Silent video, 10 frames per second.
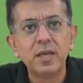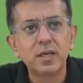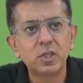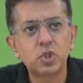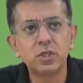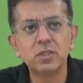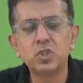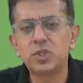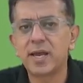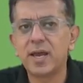kitchen,
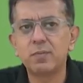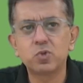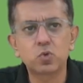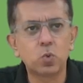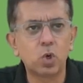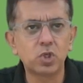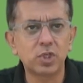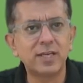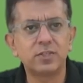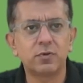jam, squash,
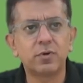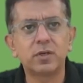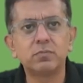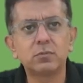etc.